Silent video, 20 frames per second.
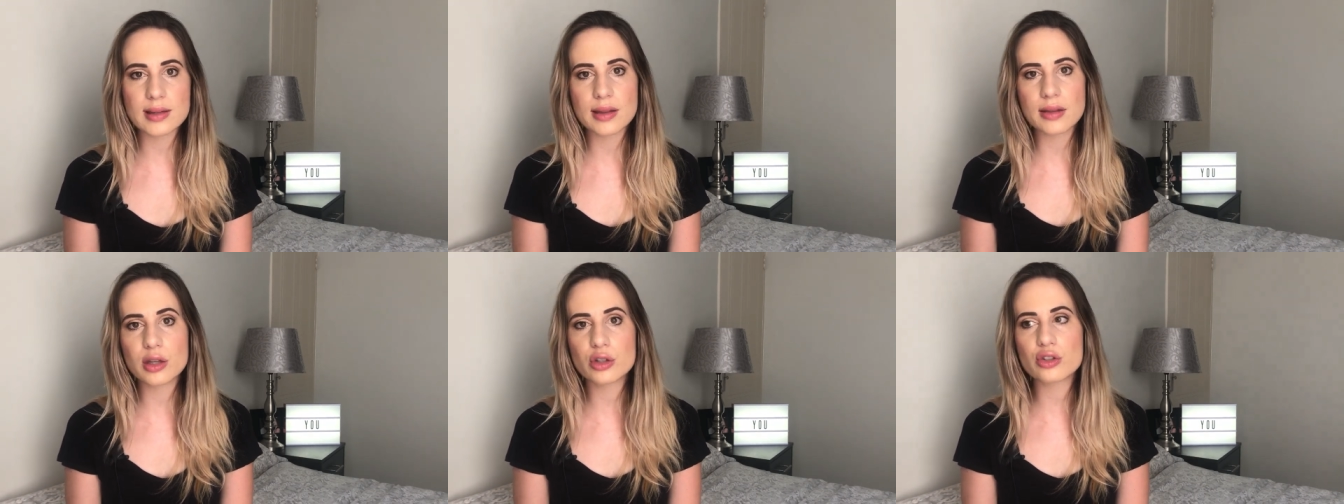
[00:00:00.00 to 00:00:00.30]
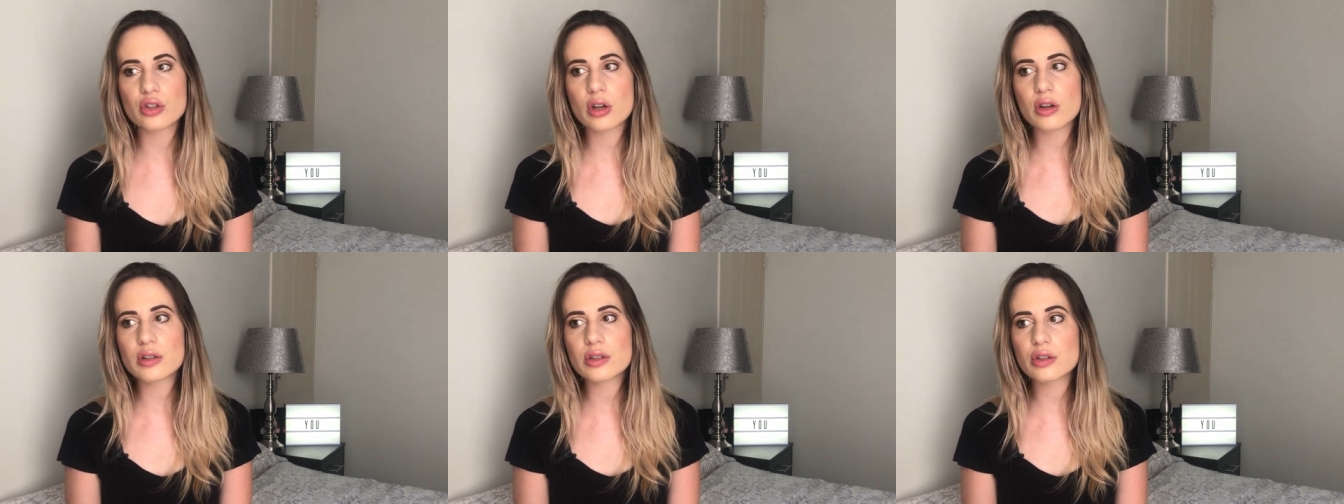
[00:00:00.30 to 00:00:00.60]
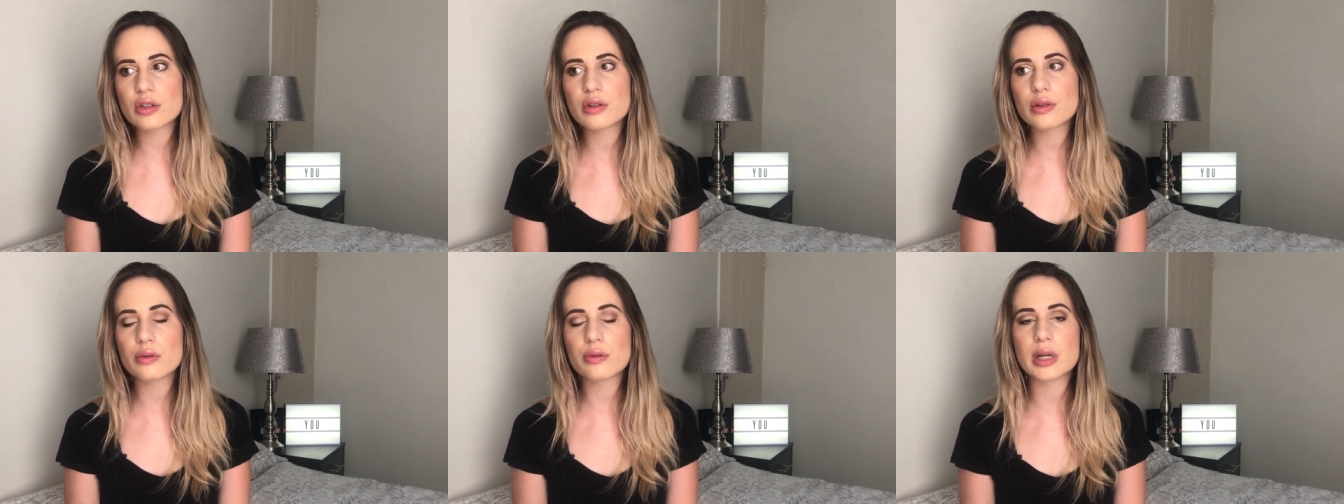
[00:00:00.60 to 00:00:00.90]
And then Joe's
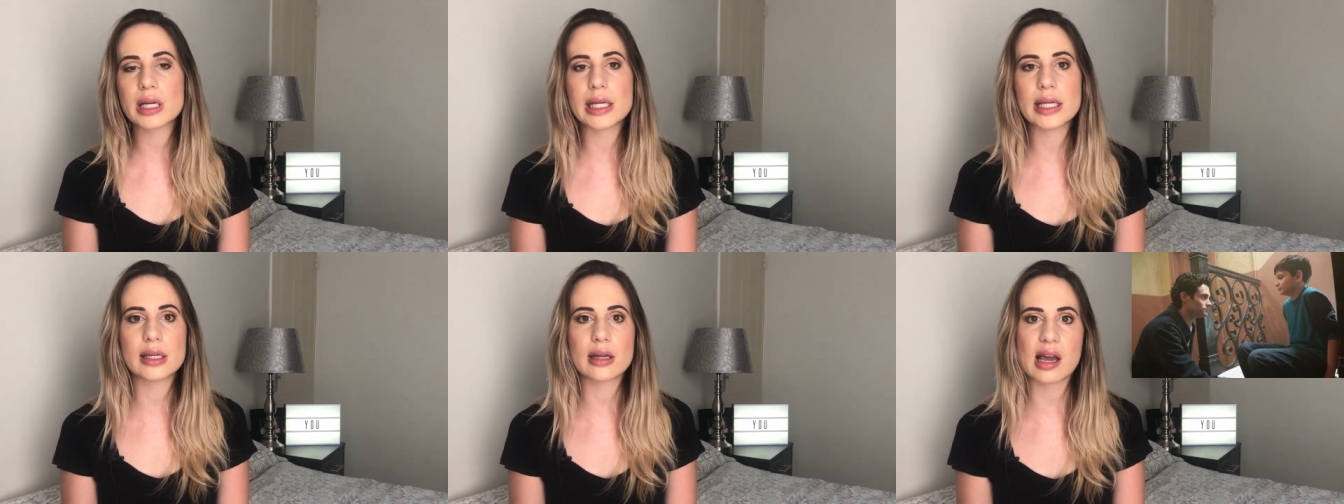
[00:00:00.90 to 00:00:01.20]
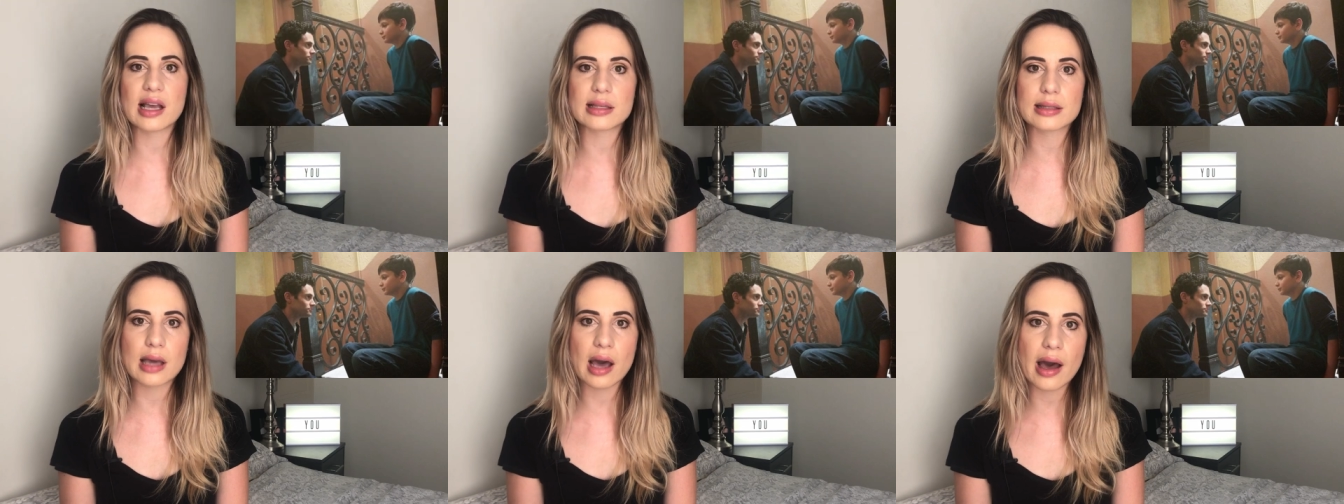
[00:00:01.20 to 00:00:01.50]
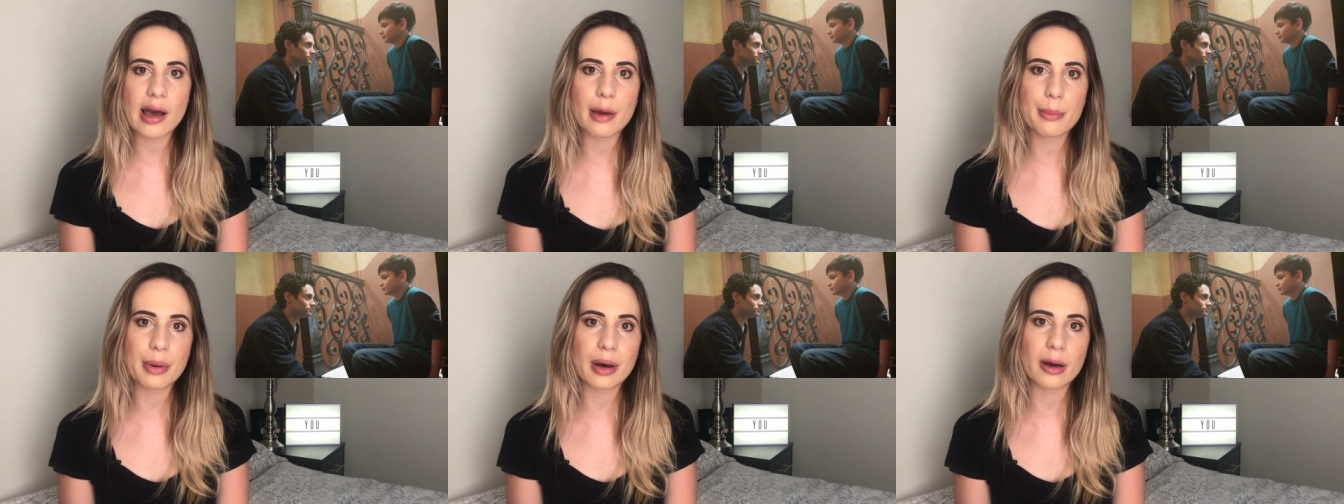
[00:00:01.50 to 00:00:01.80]
just a really nice
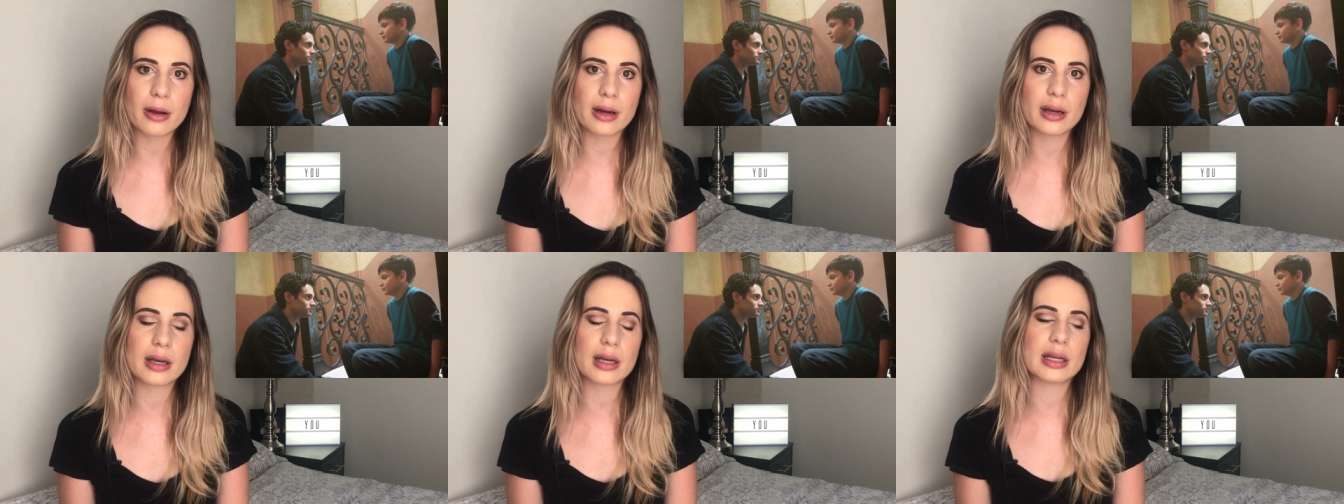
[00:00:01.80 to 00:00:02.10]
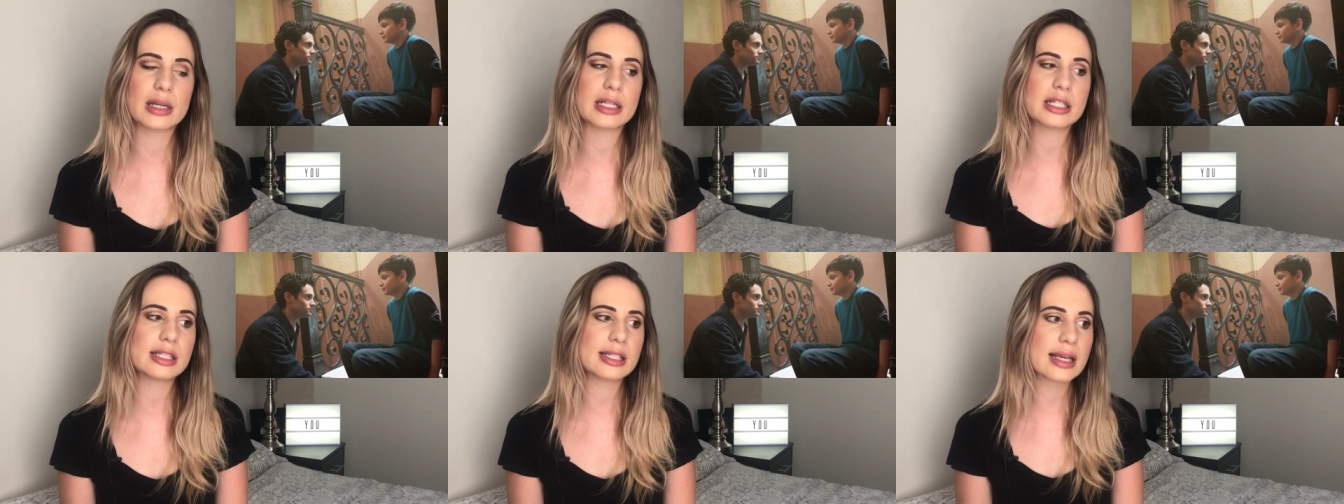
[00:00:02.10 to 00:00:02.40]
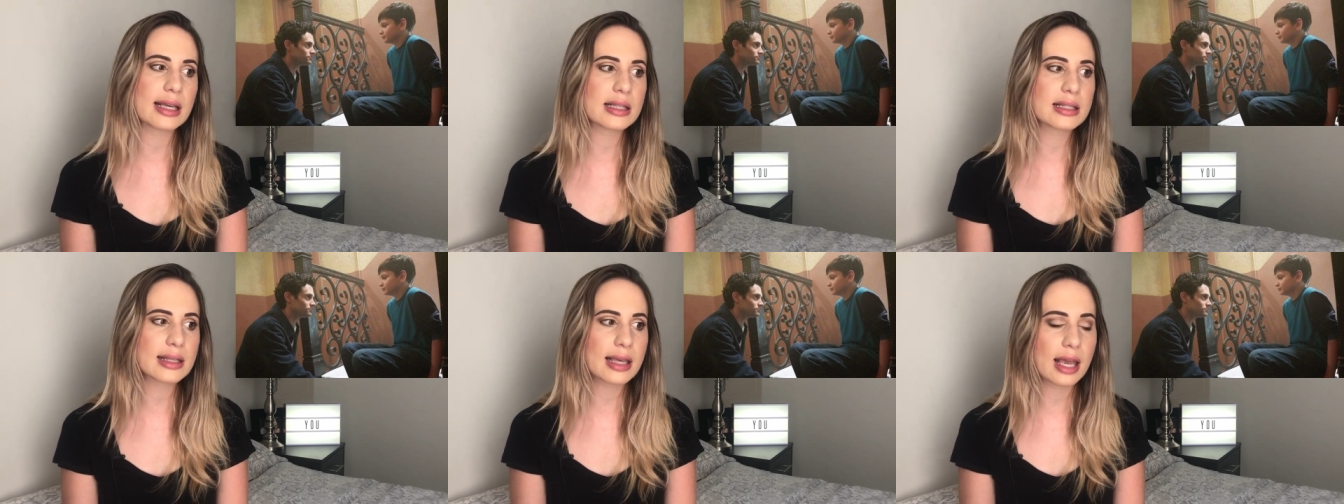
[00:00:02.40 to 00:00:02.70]
guy about it, and he
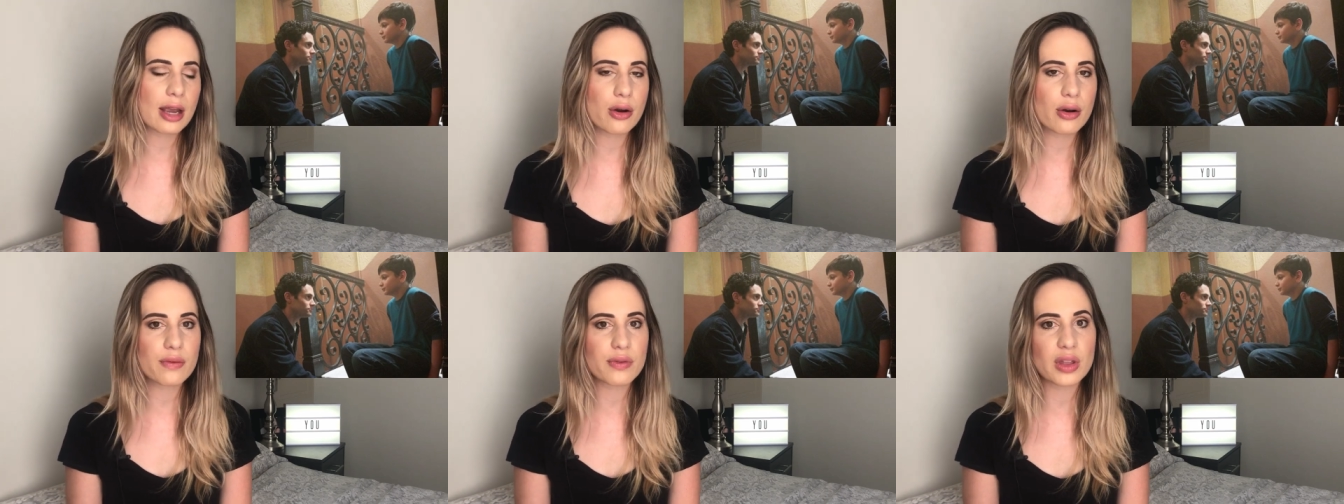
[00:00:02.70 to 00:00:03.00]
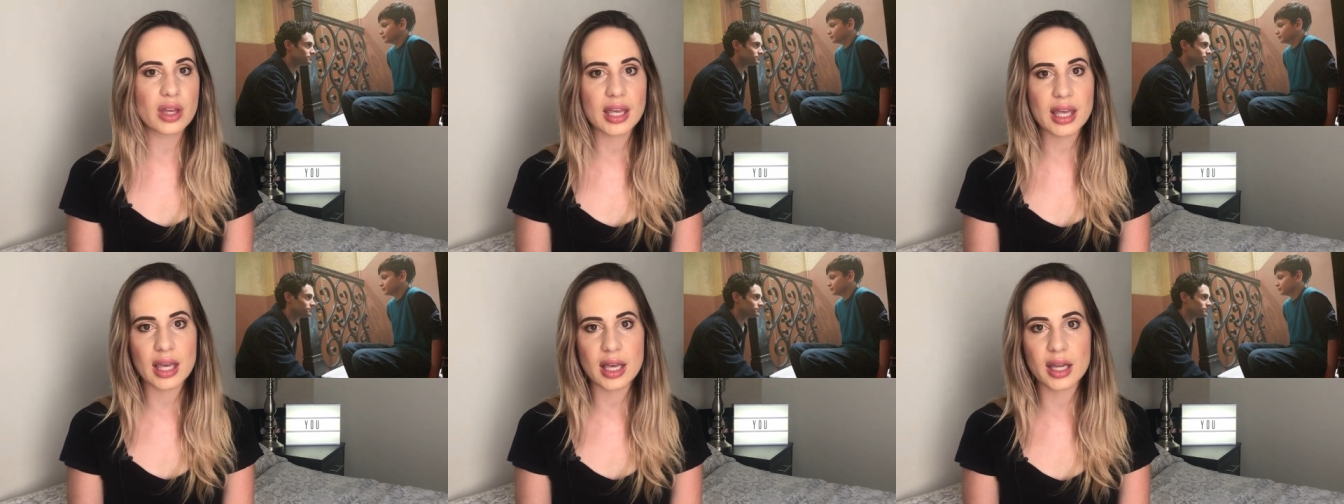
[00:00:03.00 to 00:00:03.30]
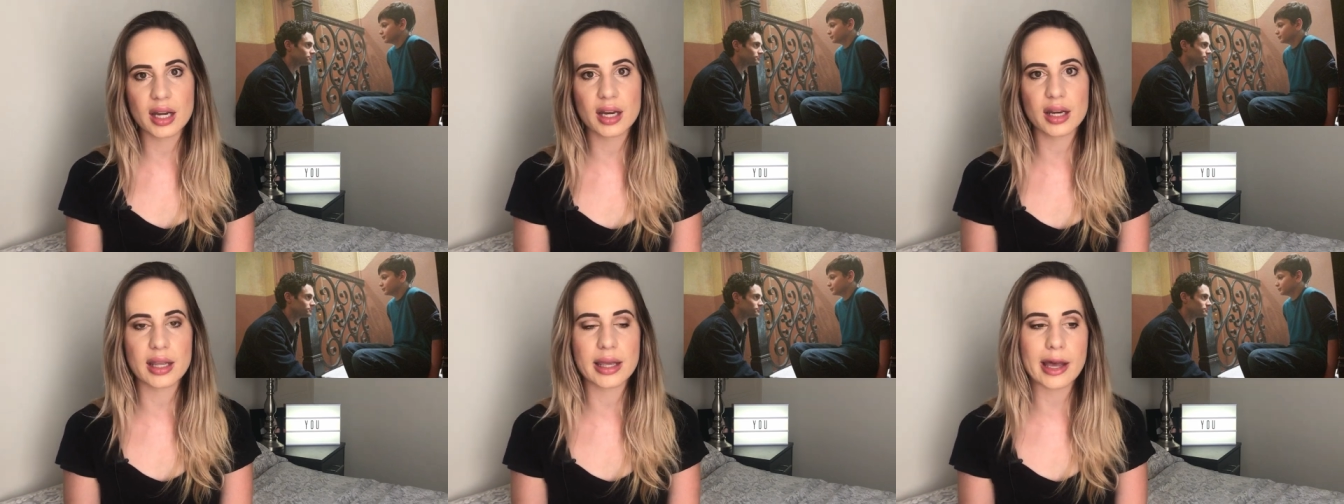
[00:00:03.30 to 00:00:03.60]
takes care of the
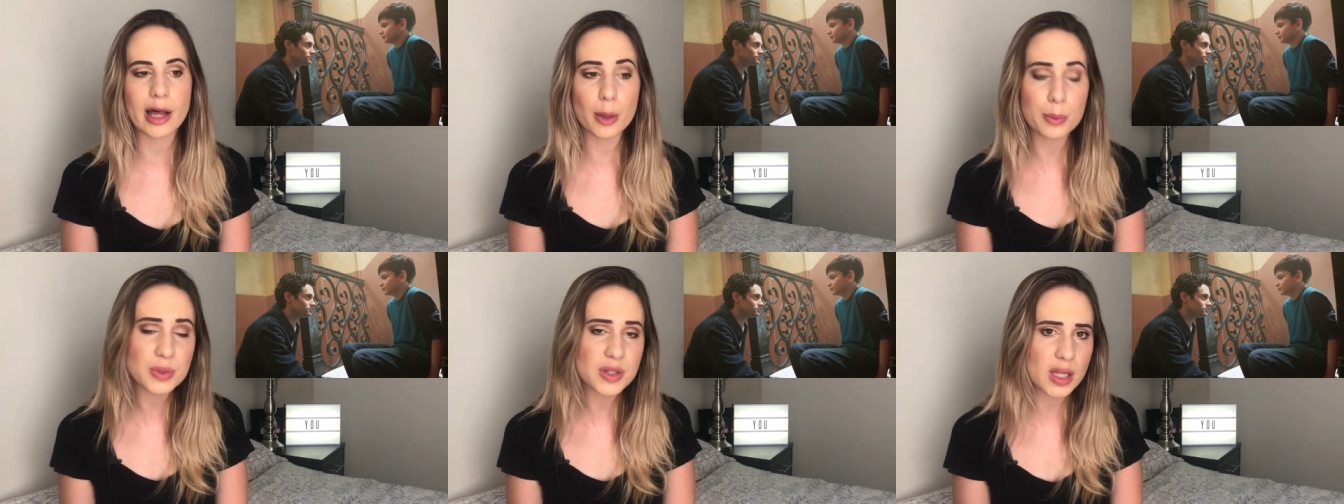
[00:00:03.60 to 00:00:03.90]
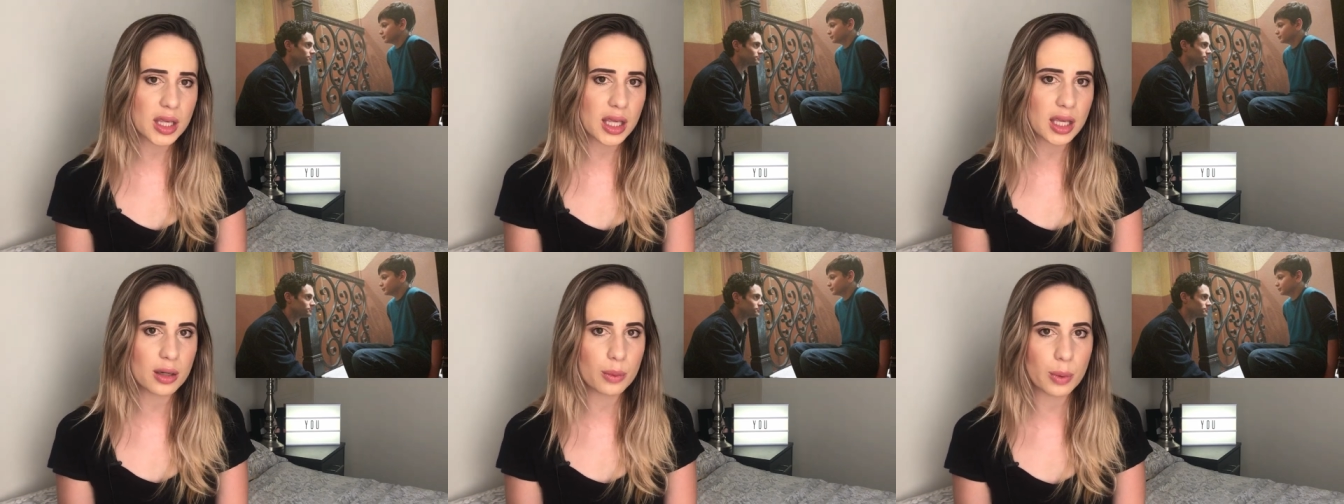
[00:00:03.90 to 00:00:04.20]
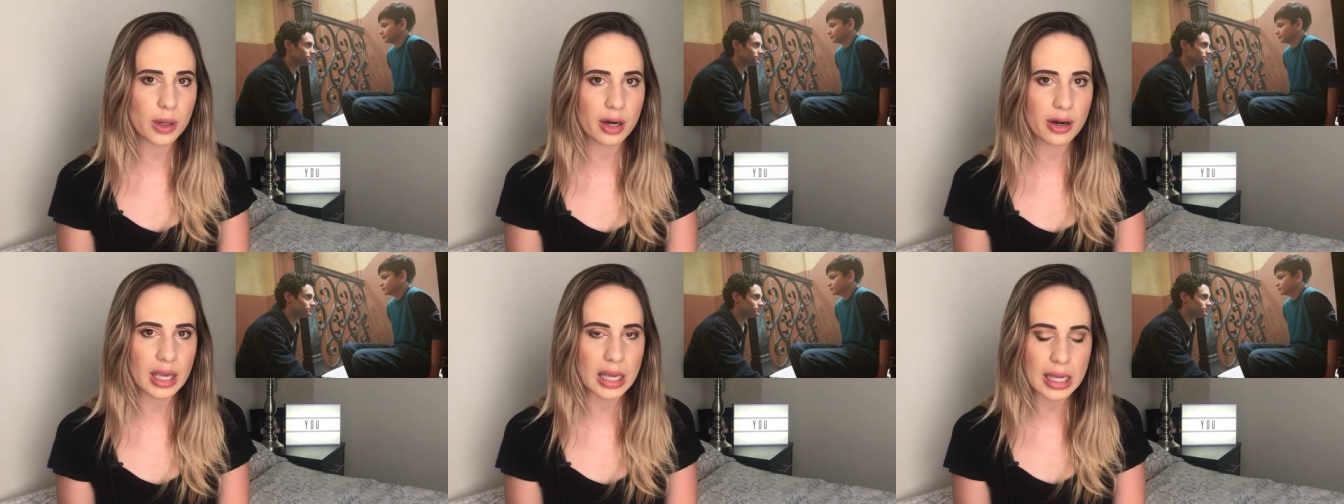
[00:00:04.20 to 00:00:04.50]
kid and he helps the kid
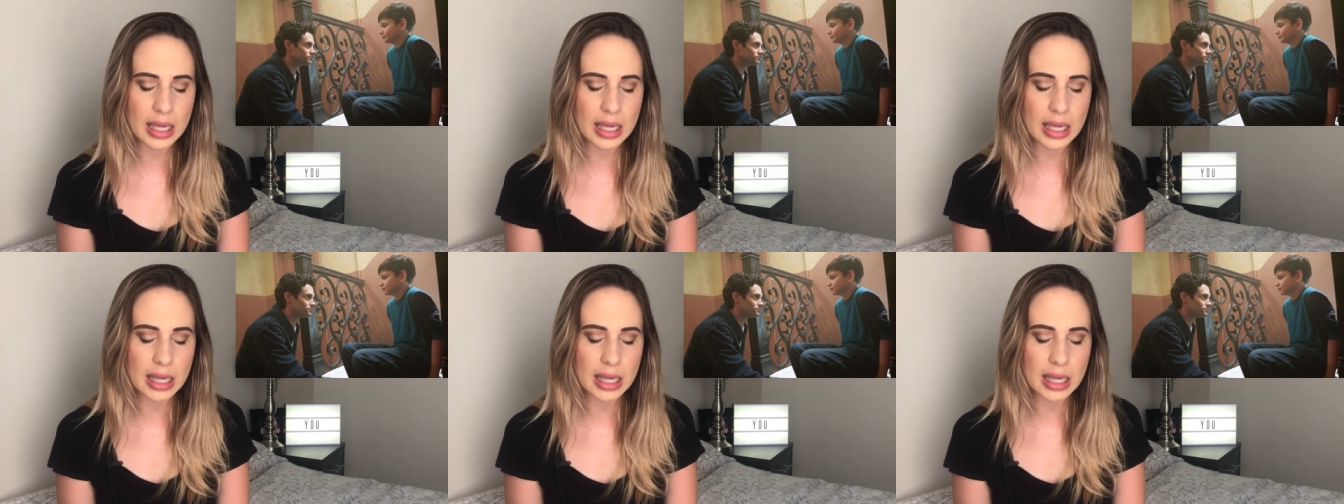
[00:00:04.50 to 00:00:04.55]
where he